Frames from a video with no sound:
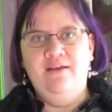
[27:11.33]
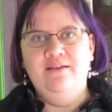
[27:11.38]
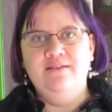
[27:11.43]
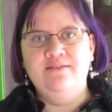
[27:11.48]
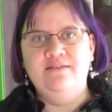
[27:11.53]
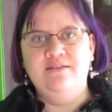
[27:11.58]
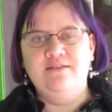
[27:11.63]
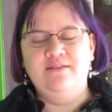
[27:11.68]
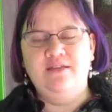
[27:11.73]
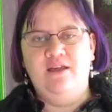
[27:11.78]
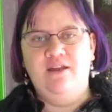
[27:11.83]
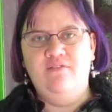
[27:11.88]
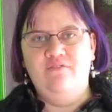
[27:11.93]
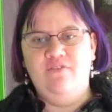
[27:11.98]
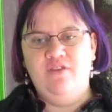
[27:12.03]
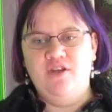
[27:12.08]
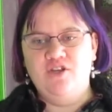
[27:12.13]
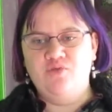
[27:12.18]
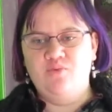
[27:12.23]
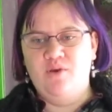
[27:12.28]
sit down and
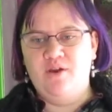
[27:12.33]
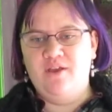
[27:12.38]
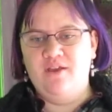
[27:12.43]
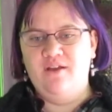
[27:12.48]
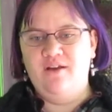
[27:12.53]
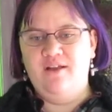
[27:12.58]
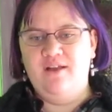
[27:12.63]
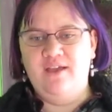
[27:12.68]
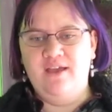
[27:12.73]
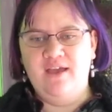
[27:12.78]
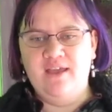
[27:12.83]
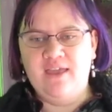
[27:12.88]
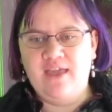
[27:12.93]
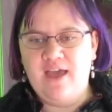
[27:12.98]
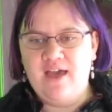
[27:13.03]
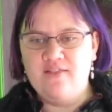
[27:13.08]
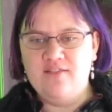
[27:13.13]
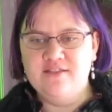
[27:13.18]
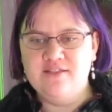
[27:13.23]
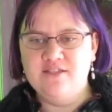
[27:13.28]
finish working on it.
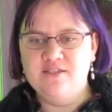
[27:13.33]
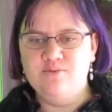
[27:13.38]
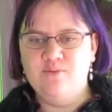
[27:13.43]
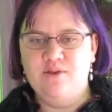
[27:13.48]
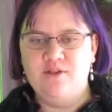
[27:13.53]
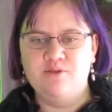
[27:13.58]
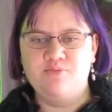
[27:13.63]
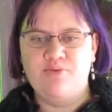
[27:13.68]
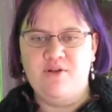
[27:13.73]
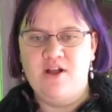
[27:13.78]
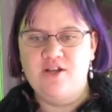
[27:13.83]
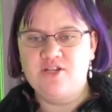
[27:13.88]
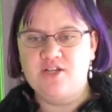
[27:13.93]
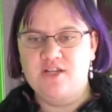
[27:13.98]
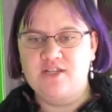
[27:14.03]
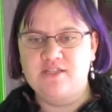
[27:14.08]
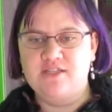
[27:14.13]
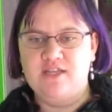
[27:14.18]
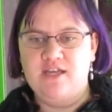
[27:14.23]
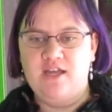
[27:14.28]
Again, this is one of those
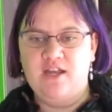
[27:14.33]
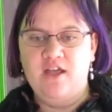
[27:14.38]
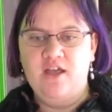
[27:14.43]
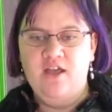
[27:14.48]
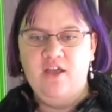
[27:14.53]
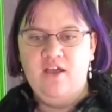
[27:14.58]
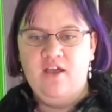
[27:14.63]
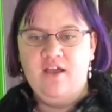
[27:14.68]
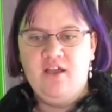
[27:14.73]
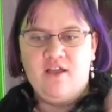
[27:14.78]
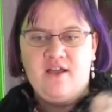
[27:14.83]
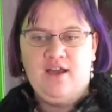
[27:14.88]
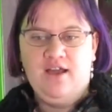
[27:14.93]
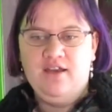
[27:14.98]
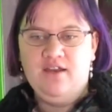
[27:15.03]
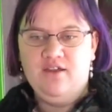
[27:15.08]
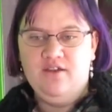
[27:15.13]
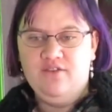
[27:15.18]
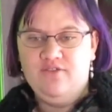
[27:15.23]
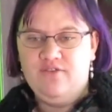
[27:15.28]
projects that
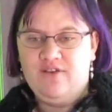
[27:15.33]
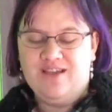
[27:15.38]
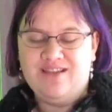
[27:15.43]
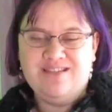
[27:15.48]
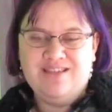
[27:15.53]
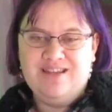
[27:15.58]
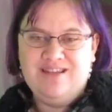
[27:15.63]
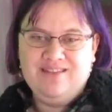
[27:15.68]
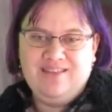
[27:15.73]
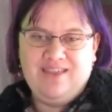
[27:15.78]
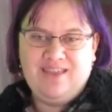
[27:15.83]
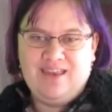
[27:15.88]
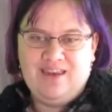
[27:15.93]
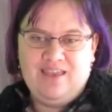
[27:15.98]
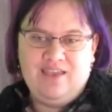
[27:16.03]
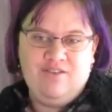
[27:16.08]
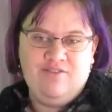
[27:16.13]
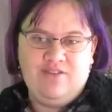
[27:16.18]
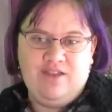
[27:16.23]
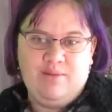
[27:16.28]
kind of I did in like an
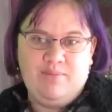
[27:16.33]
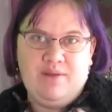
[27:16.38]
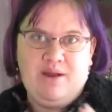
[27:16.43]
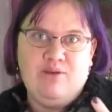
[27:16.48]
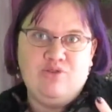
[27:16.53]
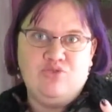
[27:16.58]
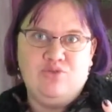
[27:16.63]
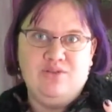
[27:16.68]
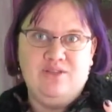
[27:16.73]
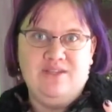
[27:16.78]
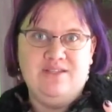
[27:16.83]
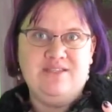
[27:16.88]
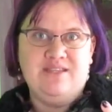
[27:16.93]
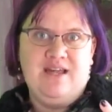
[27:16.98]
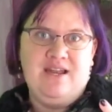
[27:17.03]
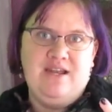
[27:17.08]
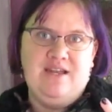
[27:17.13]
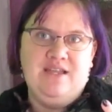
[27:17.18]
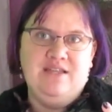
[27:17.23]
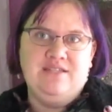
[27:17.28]
evening, but I was really
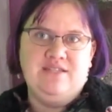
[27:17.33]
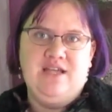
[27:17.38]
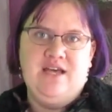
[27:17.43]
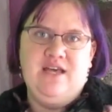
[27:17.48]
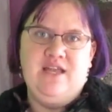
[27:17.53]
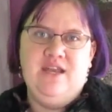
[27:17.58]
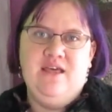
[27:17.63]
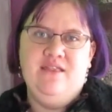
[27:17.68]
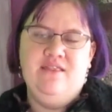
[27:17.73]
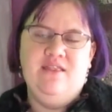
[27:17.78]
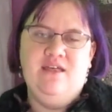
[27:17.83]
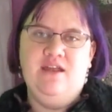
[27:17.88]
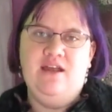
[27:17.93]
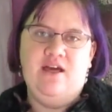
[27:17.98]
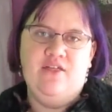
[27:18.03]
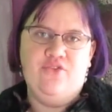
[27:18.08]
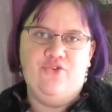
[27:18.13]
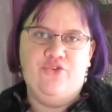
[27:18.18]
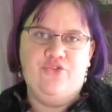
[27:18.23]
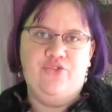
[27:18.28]
excited to get done, and then
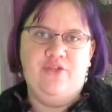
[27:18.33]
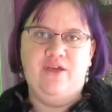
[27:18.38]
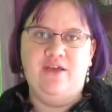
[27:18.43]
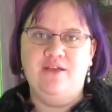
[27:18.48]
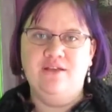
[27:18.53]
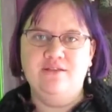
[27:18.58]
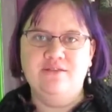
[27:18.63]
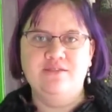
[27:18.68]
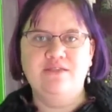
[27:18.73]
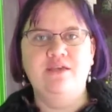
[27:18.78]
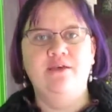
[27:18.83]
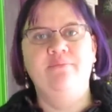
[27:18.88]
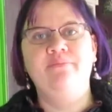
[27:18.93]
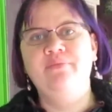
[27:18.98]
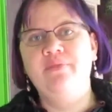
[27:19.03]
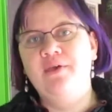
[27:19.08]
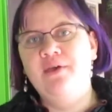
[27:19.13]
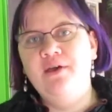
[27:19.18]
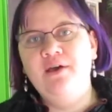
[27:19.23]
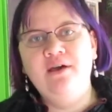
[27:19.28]
other things
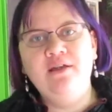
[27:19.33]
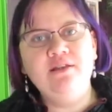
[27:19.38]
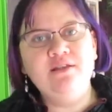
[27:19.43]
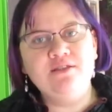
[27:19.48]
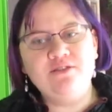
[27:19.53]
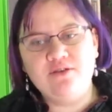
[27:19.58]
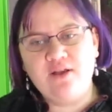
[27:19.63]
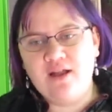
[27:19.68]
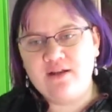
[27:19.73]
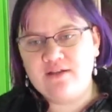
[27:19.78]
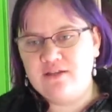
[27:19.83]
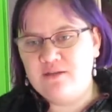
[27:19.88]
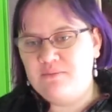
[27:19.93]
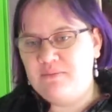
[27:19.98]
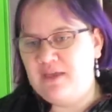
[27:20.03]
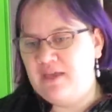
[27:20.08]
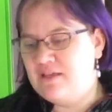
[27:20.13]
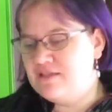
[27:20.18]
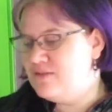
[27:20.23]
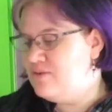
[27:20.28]
distracted
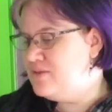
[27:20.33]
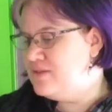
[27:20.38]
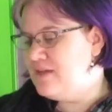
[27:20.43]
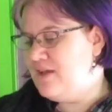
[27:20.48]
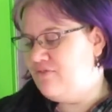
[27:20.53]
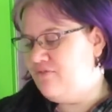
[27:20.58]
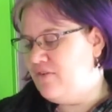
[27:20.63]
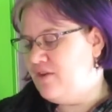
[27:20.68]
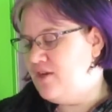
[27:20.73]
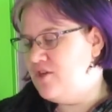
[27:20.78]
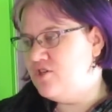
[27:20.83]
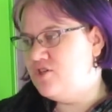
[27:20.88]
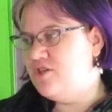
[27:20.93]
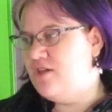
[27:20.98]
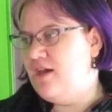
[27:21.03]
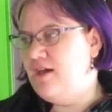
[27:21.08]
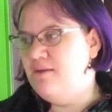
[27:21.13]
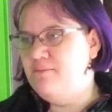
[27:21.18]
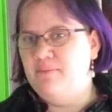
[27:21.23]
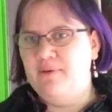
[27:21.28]
me, and so it's not finished
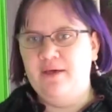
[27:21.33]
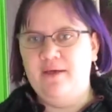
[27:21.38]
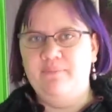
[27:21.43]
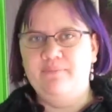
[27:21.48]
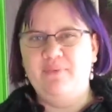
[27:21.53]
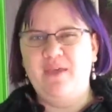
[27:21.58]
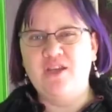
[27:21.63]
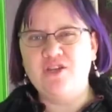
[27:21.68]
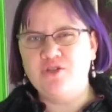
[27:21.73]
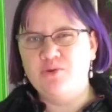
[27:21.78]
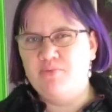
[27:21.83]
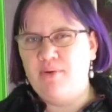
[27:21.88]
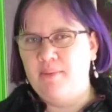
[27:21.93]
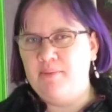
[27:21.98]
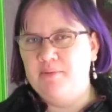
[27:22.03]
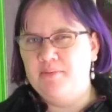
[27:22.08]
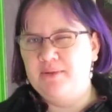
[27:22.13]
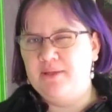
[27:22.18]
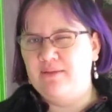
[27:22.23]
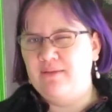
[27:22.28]
yet, but I should
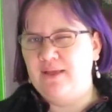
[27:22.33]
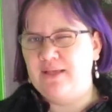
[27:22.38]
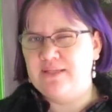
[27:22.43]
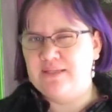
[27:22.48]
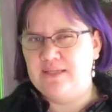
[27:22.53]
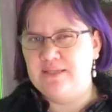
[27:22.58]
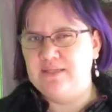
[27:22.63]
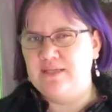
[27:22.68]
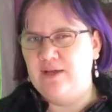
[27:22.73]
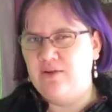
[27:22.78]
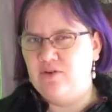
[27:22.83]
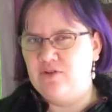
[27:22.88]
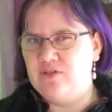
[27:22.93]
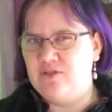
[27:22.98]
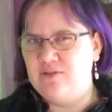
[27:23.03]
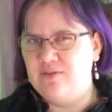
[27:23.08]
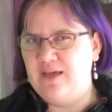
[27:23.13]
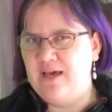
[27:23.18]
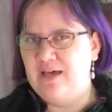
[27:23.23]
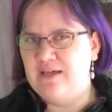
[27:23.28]
probably like sit down and
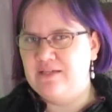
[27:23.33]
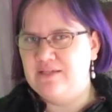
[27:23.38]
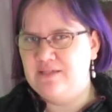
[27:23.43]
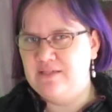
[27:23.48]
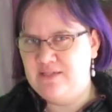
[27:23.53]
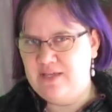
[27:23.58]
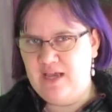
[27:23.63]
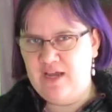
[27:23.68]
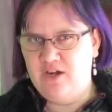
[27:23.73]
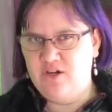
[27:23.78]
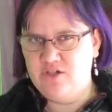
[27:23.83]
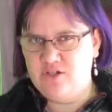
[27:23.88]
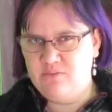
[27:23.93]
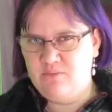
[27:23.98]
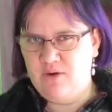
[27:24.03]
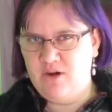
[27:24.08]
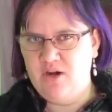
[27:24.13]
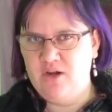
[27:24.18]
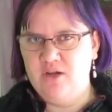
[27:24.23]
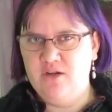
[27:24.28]
do that today or
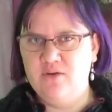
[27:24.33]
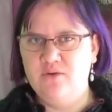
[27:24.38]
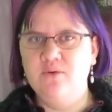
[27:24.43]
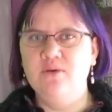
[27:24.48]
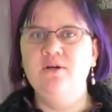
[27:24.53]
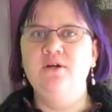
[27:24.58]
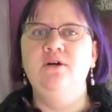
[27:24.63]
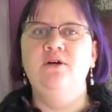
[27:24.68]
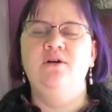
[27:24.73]
tomorrow